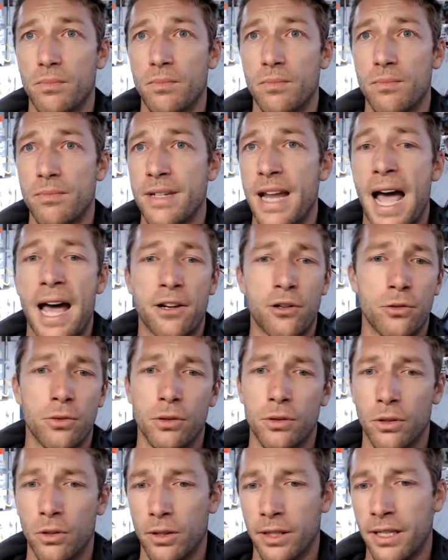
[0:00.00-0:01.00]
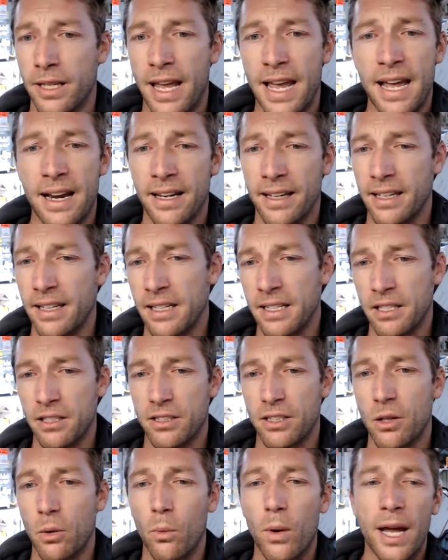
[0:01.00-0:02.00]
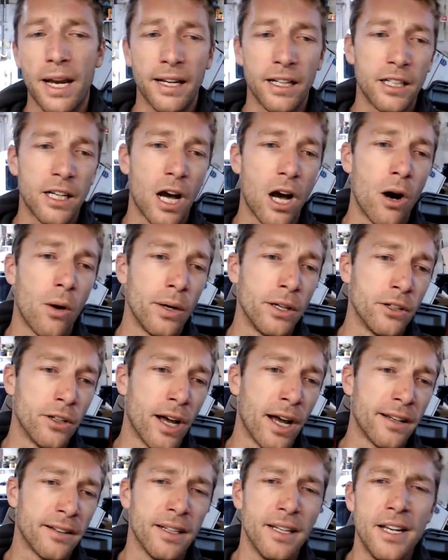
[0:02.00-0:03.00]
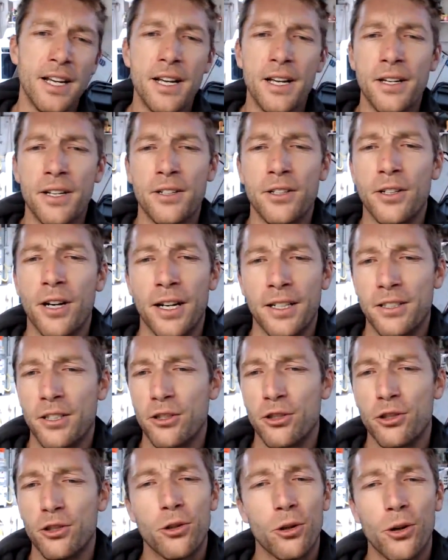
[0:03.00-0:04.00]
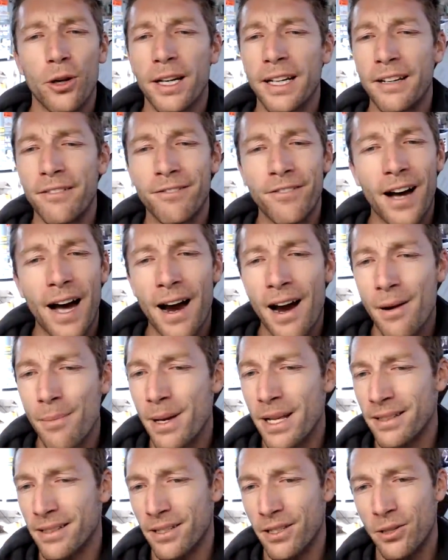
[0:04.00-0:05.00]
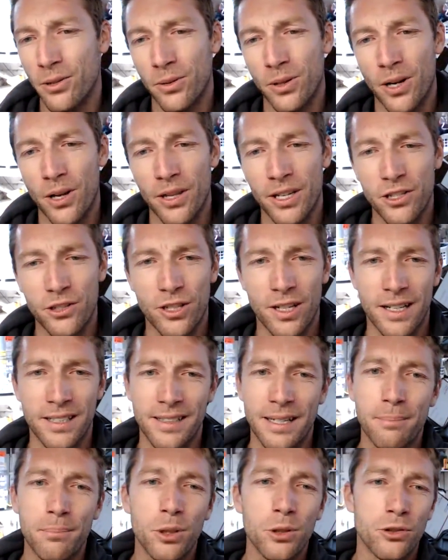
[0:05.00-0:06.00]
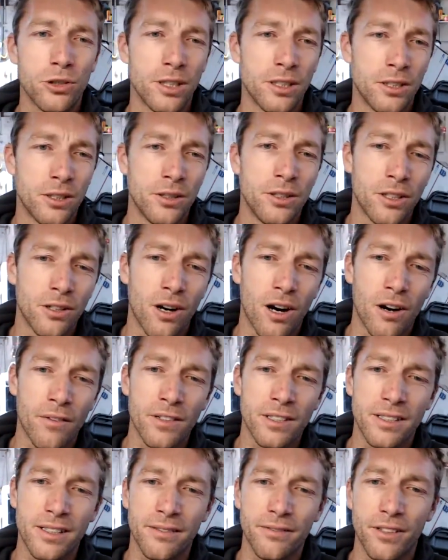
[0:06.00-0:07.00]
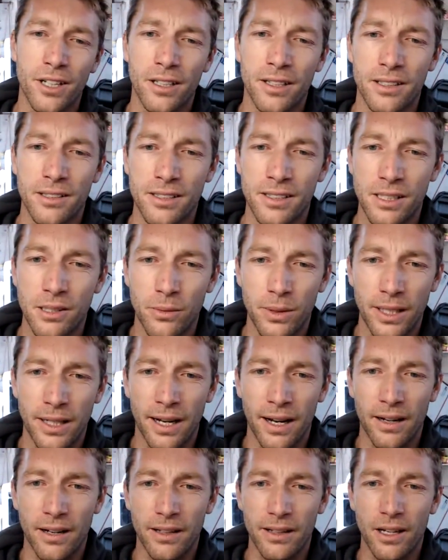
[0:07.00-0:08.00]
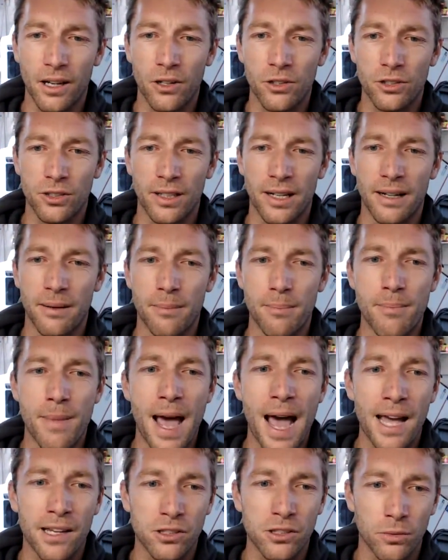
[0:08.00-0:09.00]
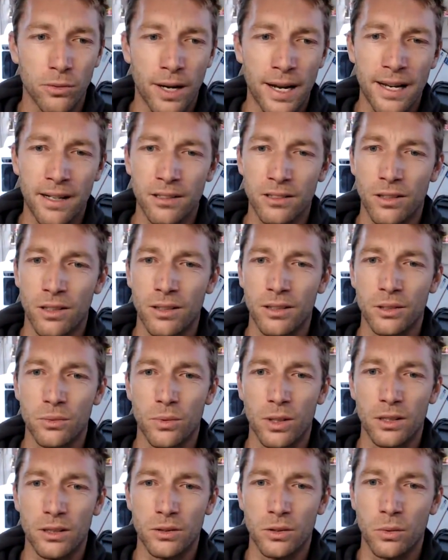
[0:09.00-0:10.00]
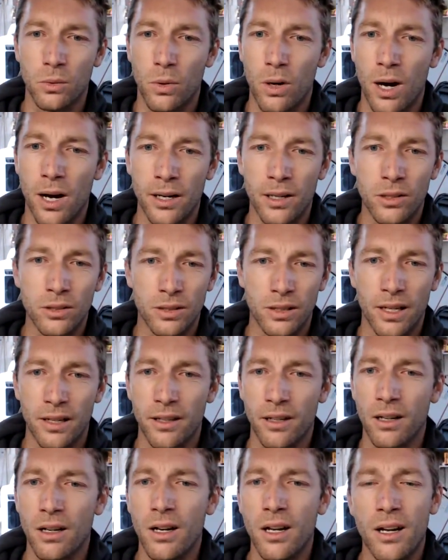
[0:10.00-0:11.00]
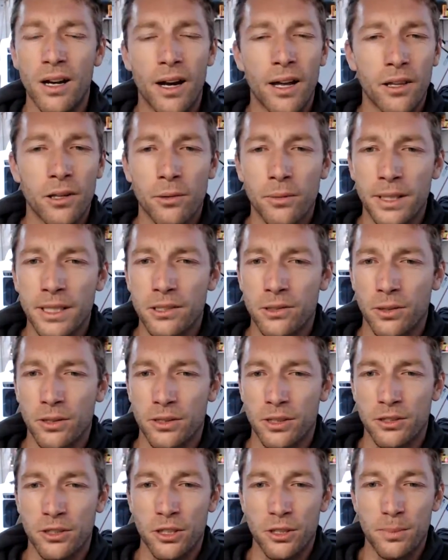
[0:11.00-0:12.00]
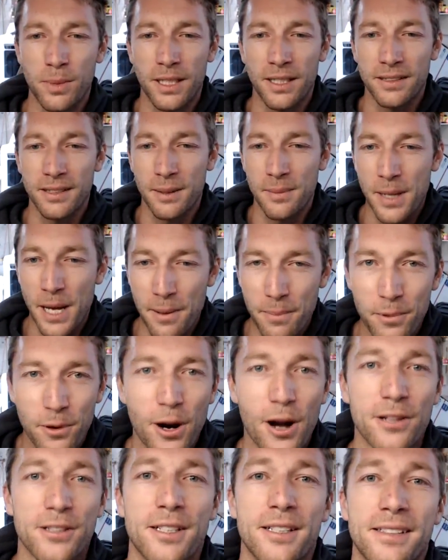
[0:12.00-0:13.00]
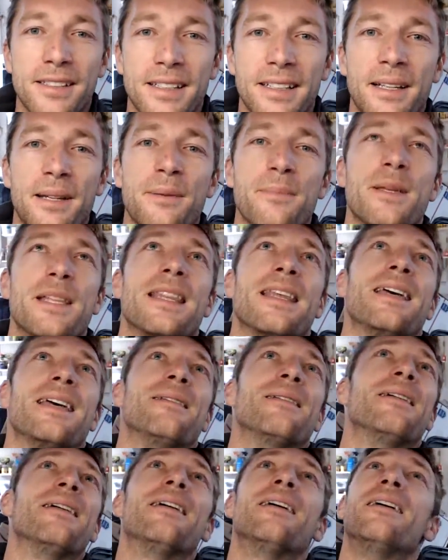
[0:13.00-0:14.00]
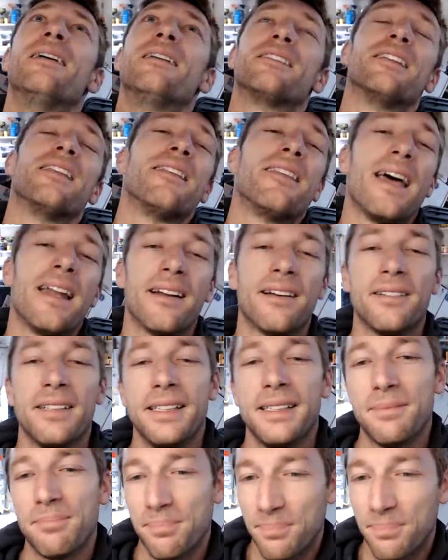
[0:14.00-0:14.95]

natural and organic and it's the way to go, and you're not destroying environments and doing all this shit. And it's like, bullshit, dude. You're harvesting fucking seaweed out of the ocean at a mass rate, as well as guanos and other resources. Just because I'm not processing them and then synthetically